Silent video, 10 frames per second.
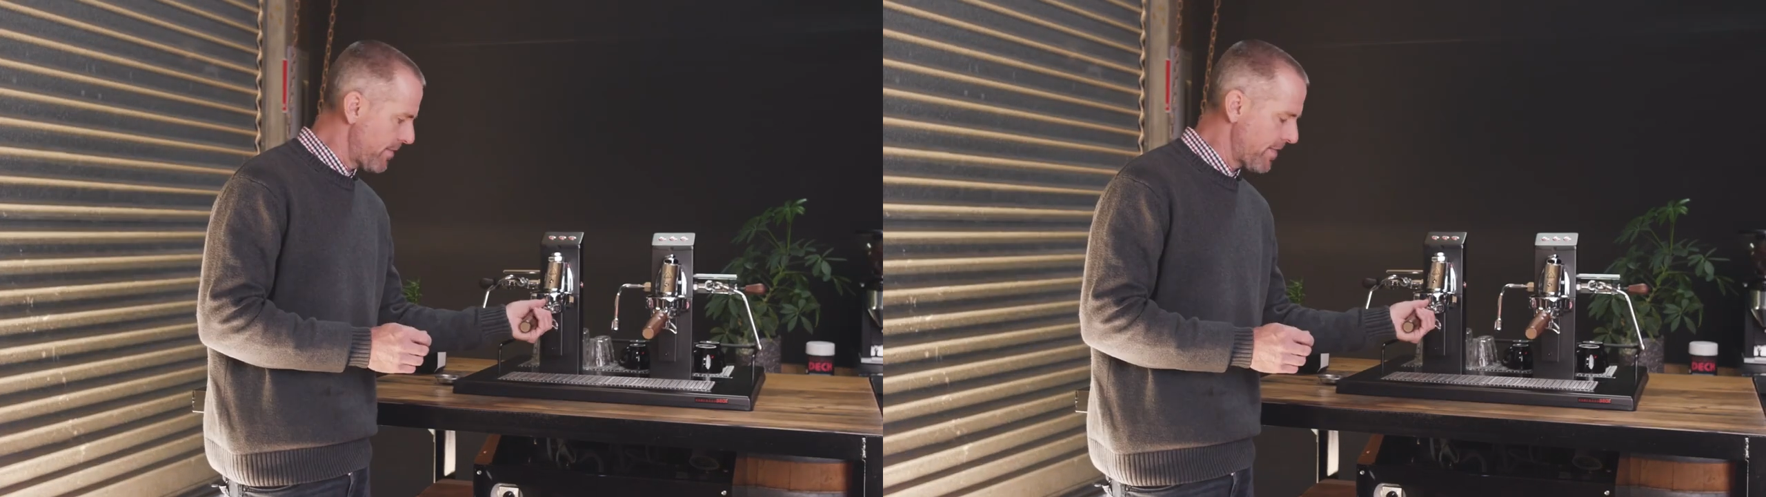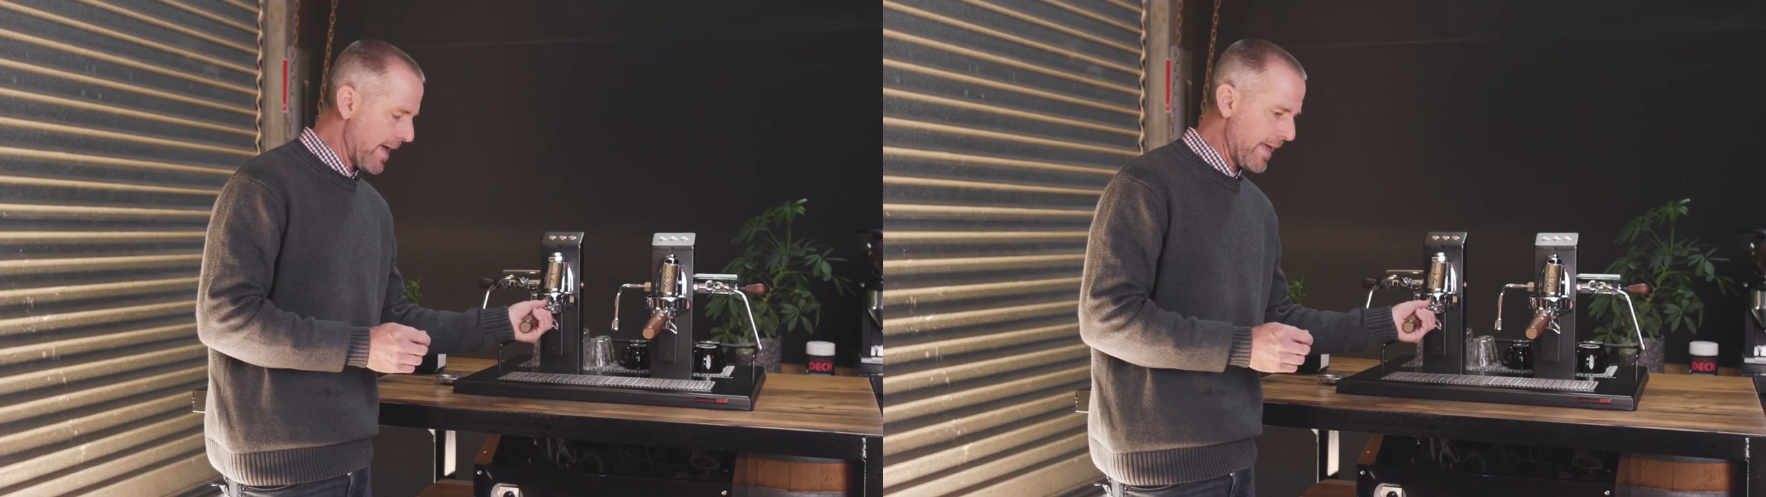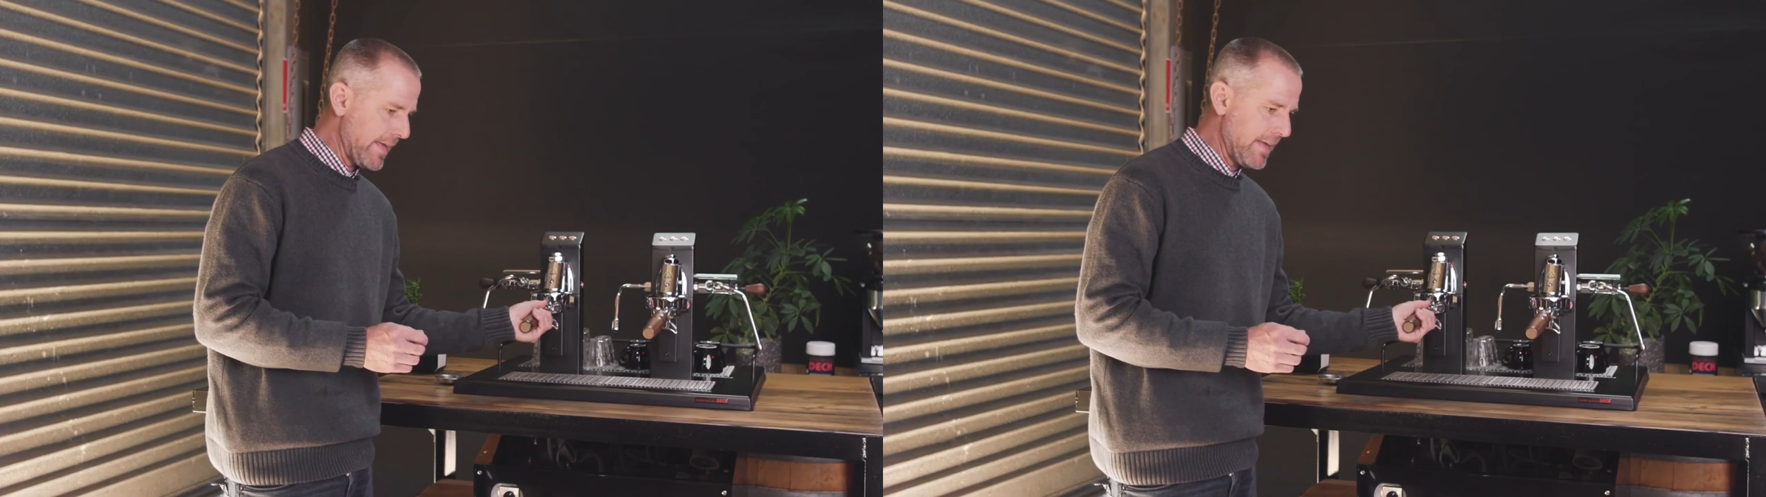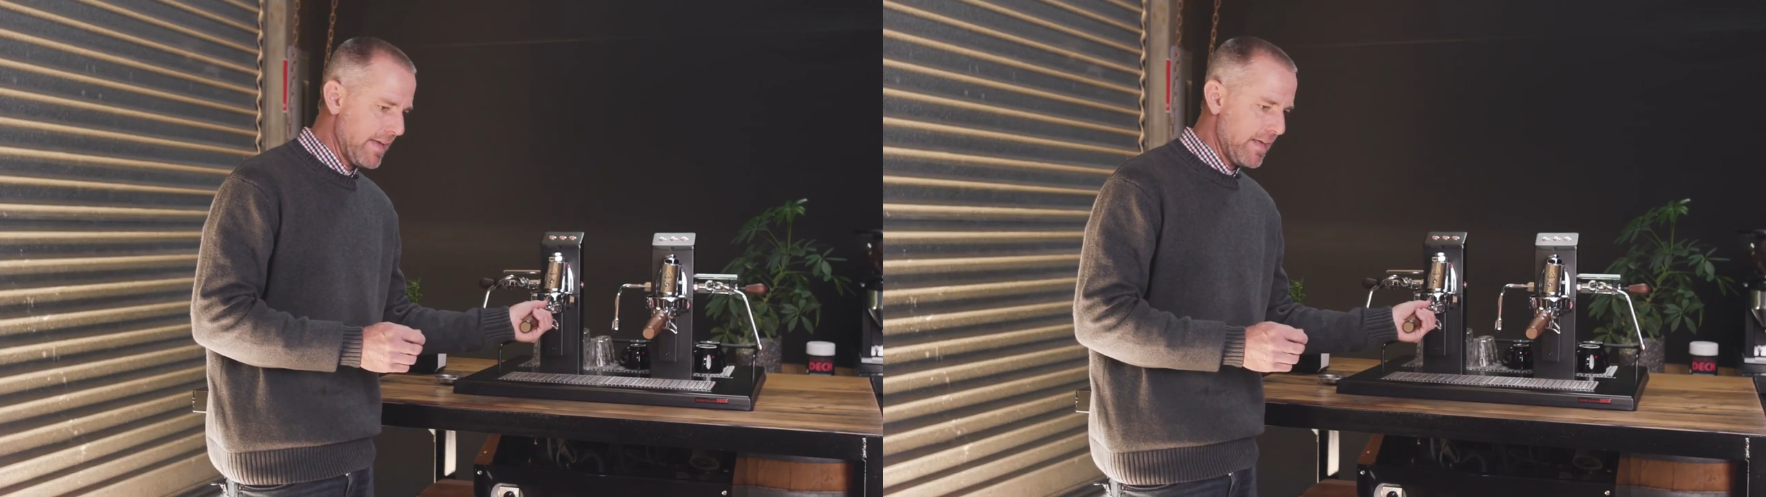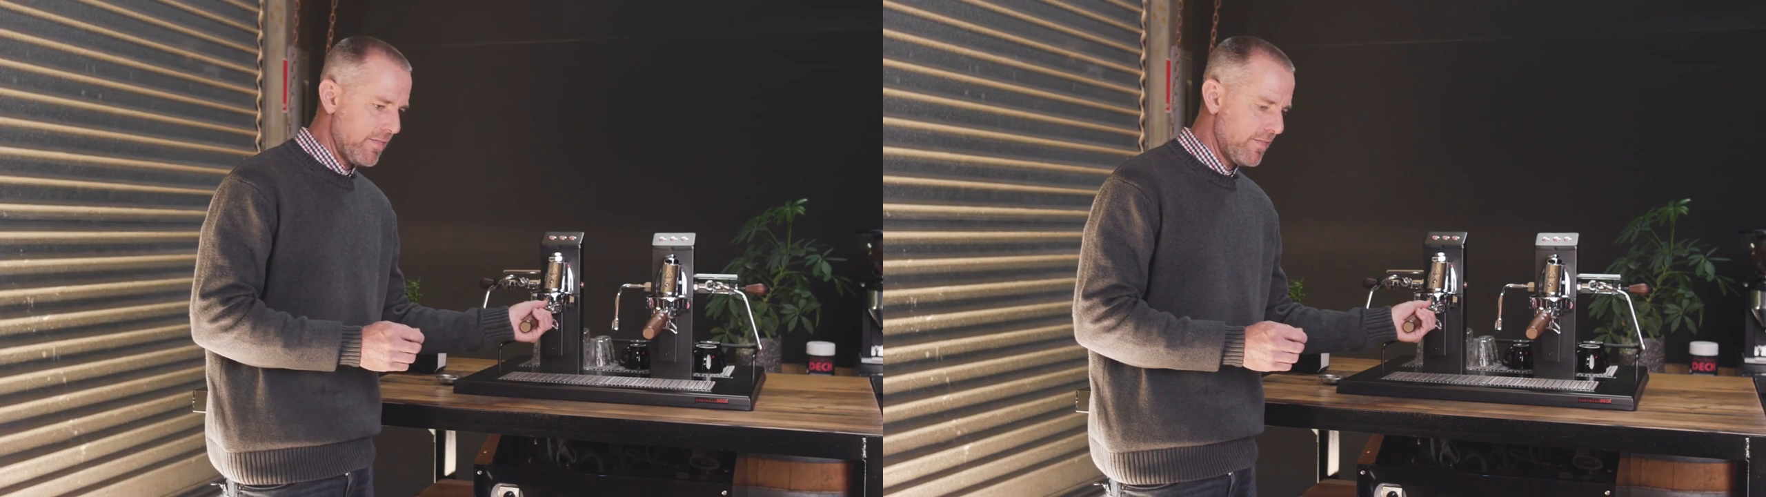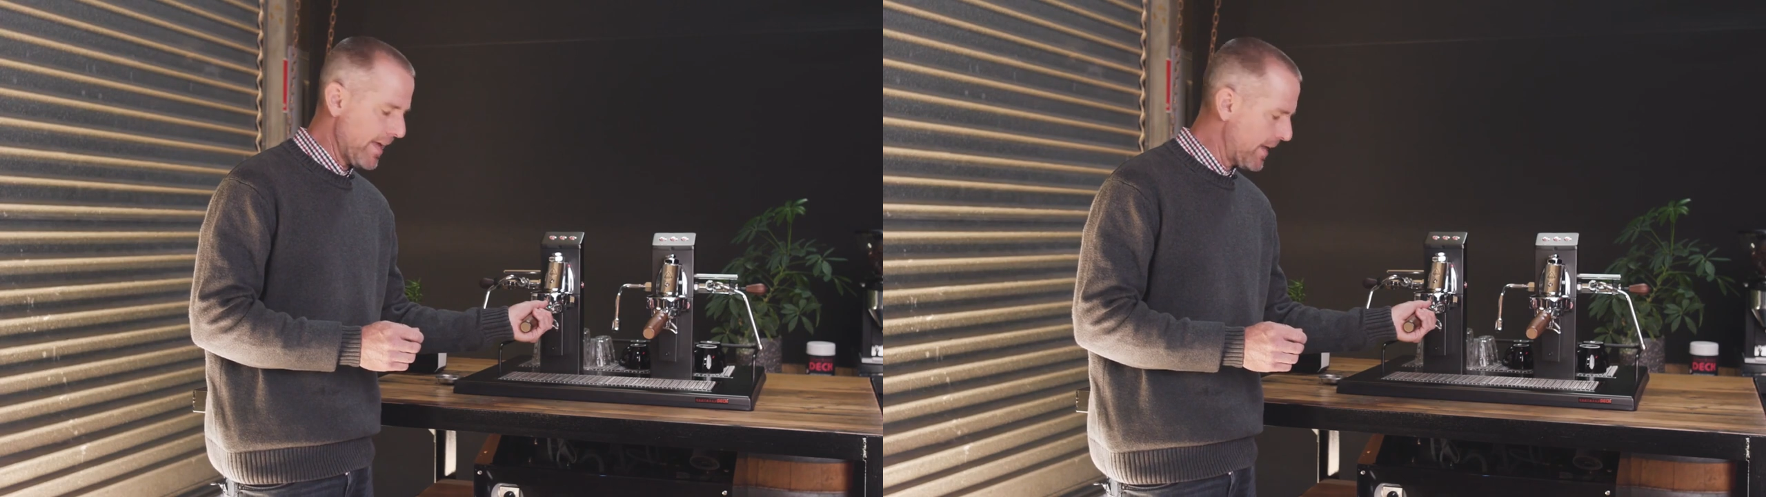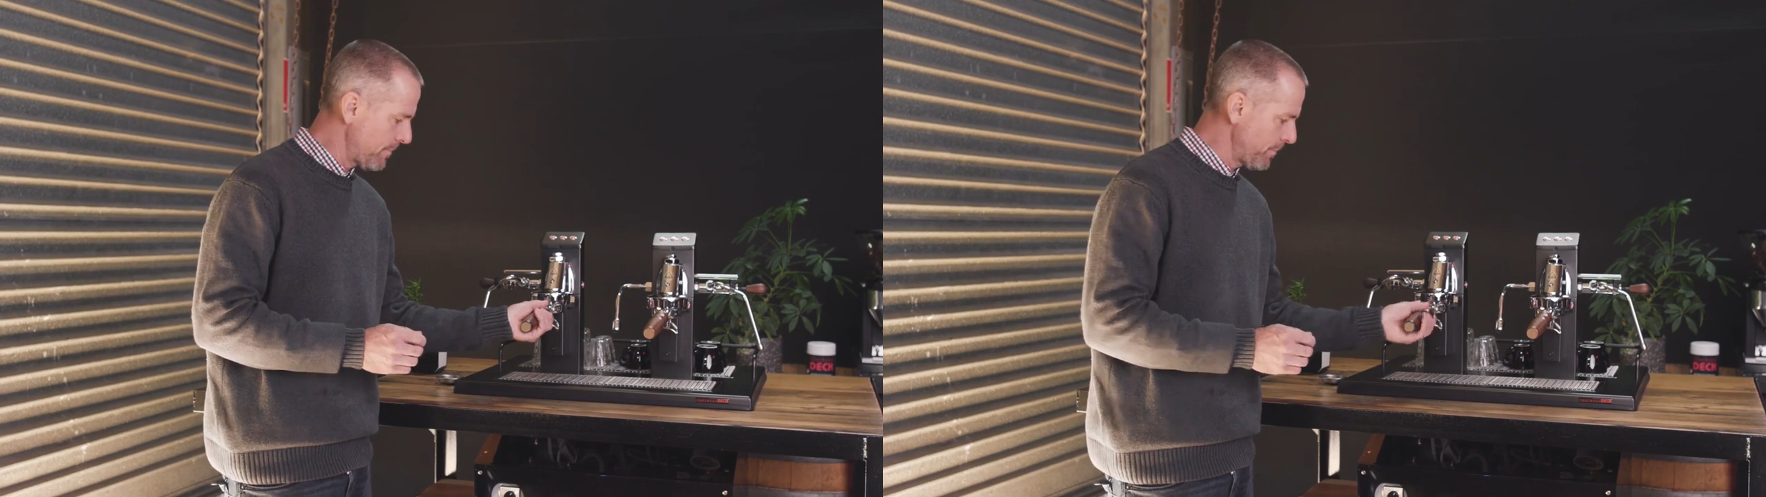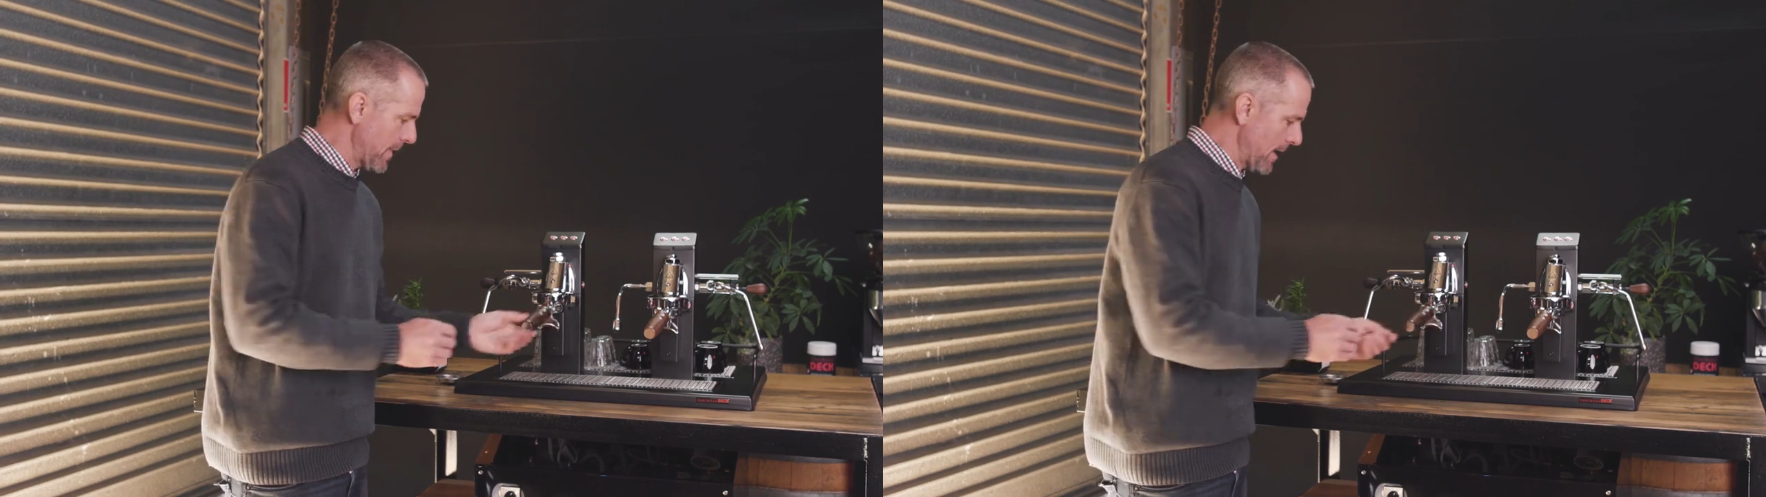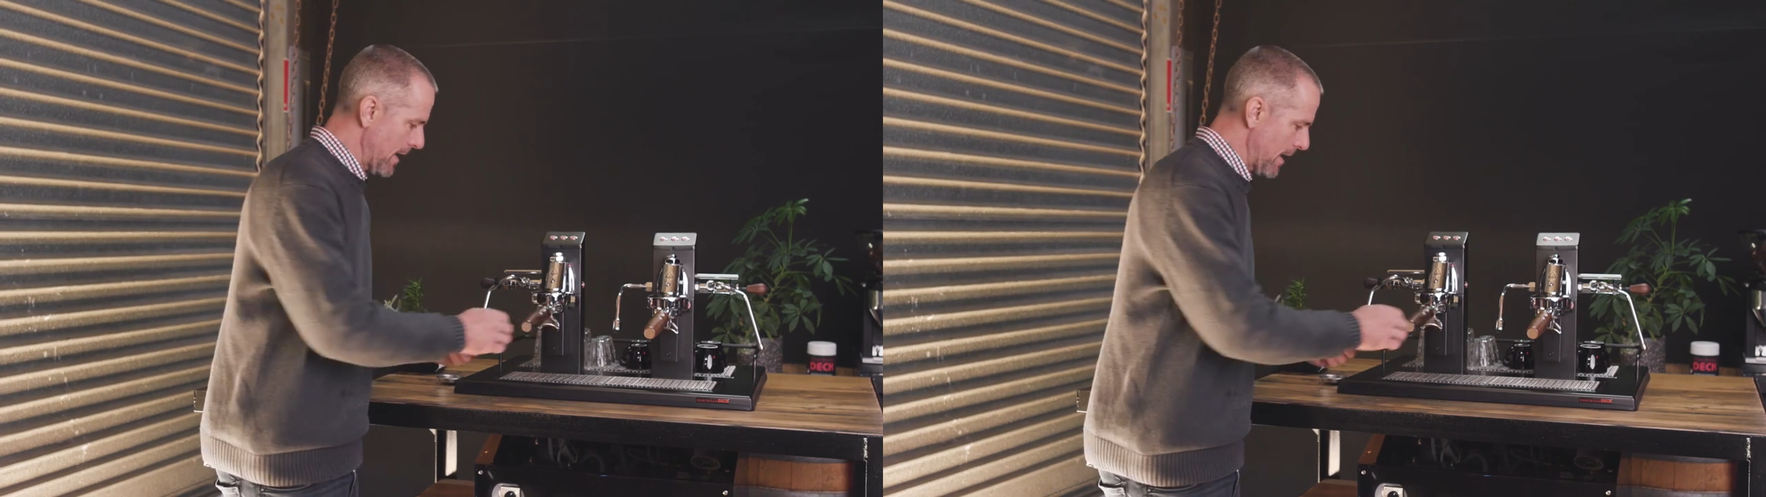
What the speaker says: They then